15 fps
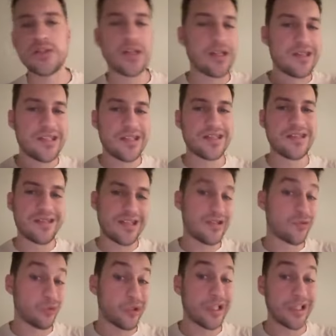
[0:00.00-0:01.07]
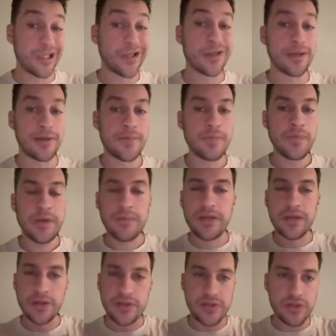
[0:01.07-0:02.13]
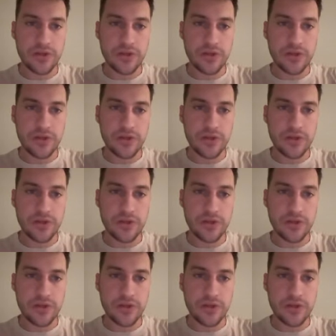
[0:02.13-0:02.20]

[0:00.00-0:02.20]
The consistency is really good because